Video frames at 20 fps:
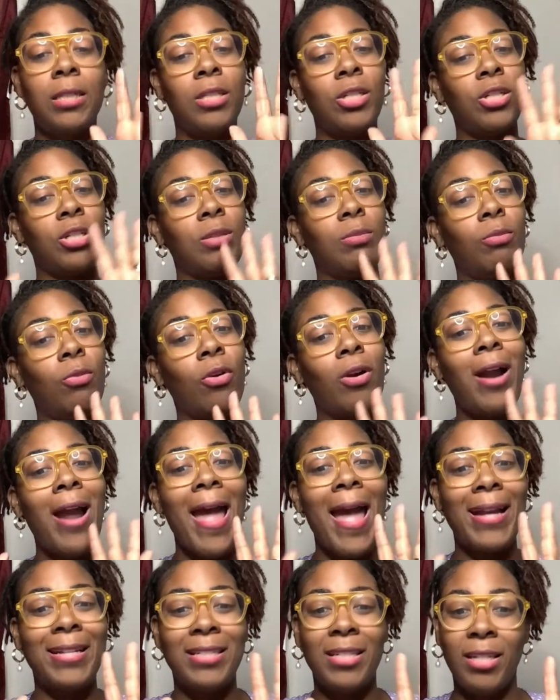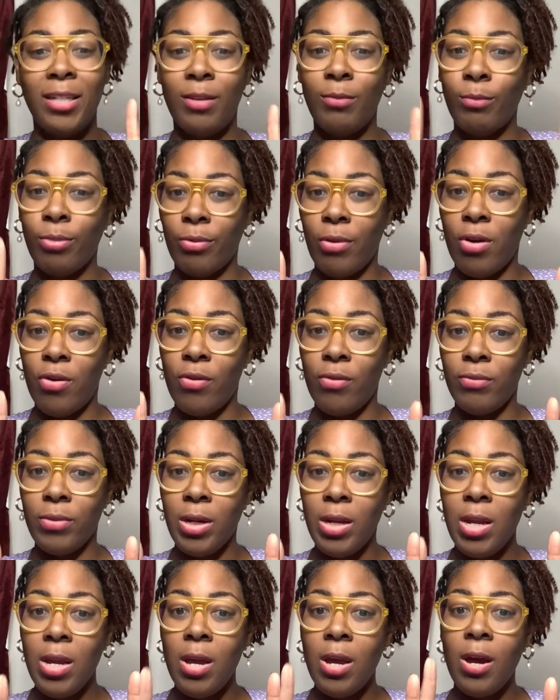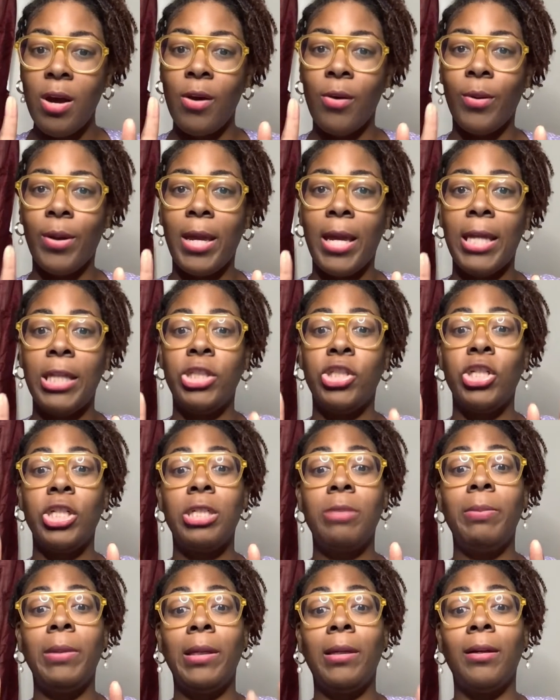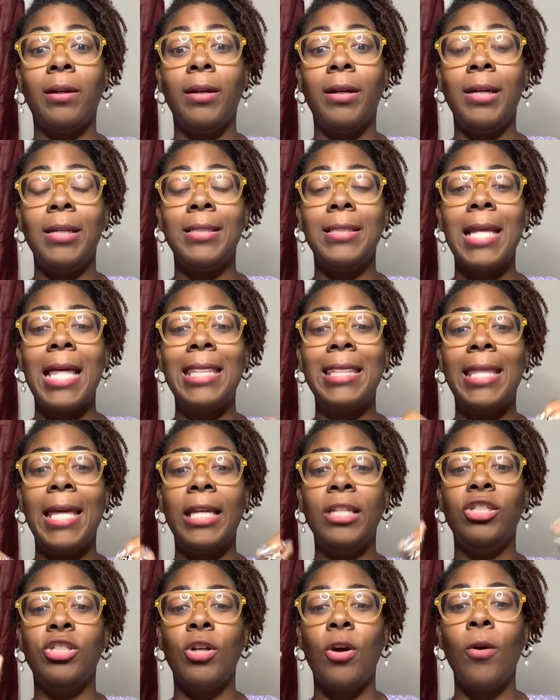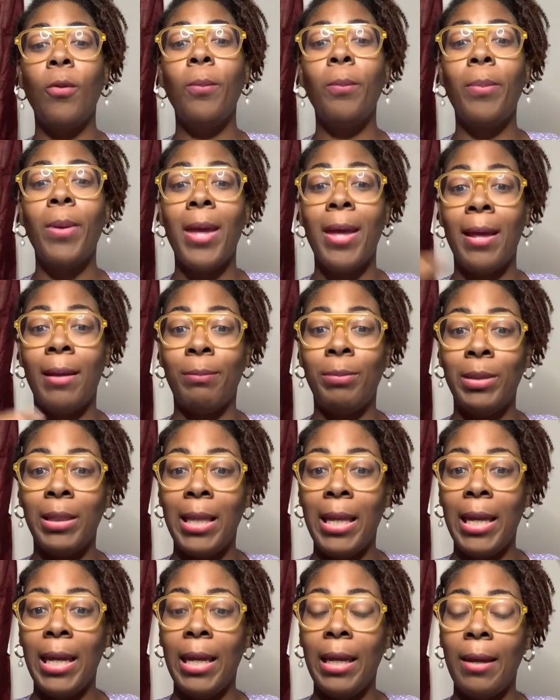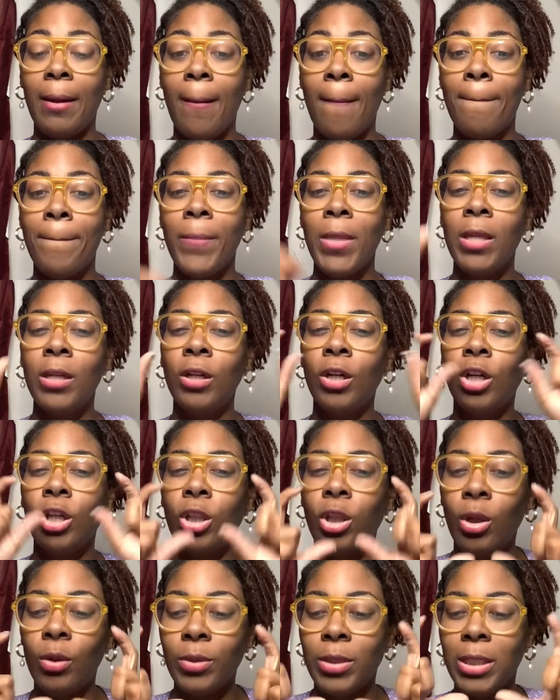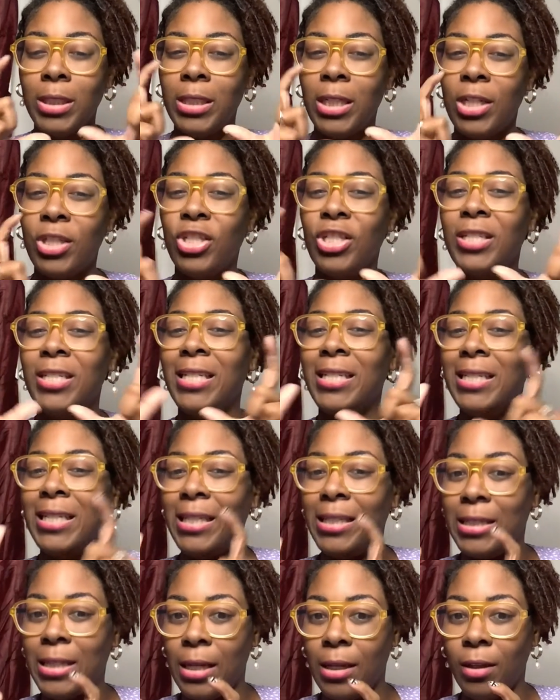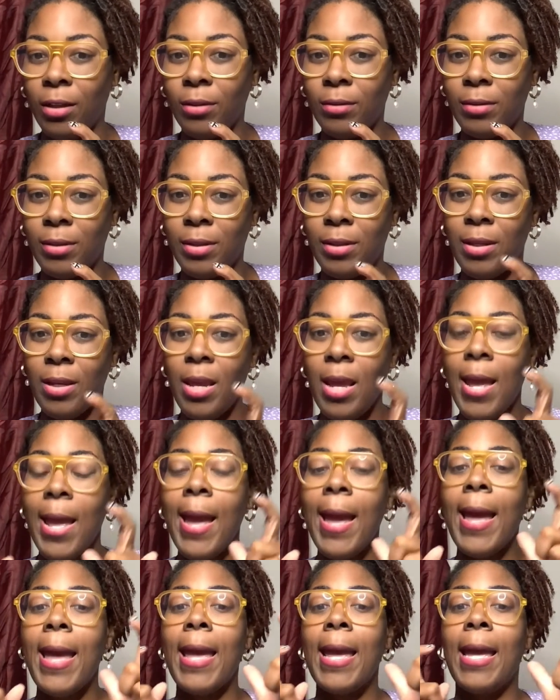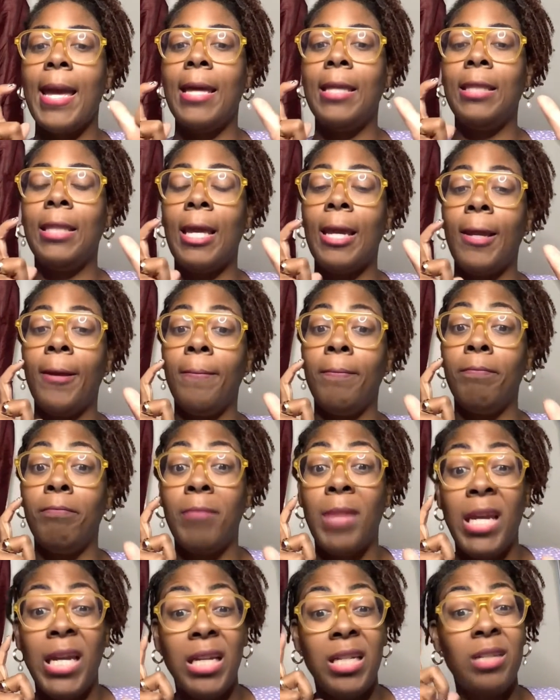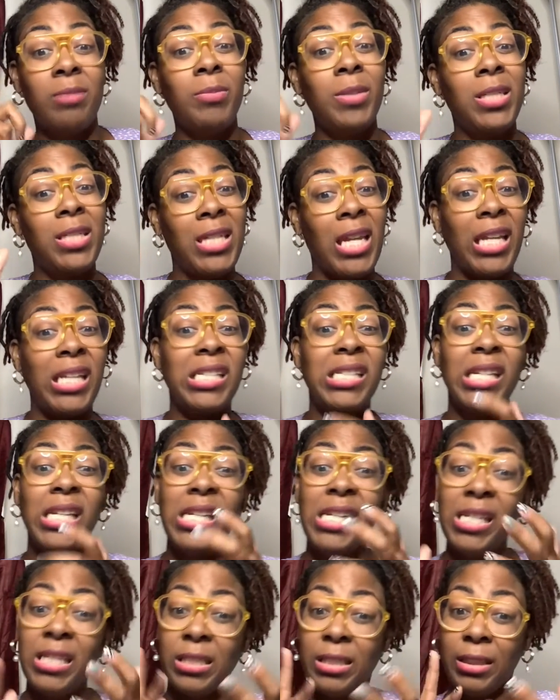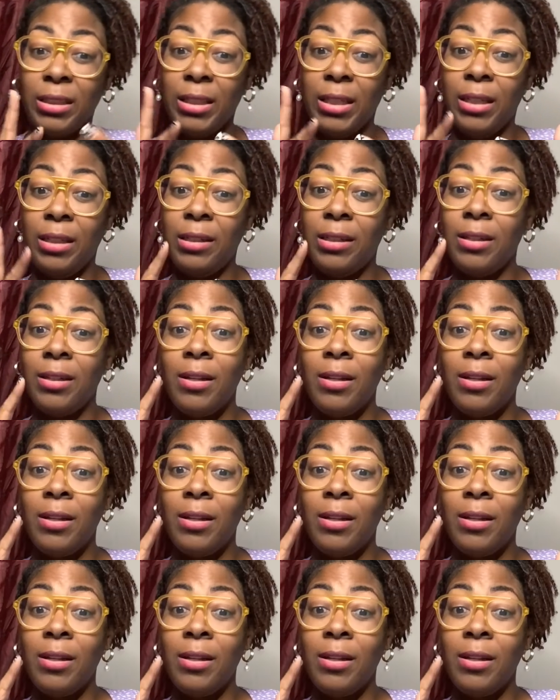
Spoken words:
just more accident prone, okay, just because they don't pay close attention to details, and they make mistakes easily,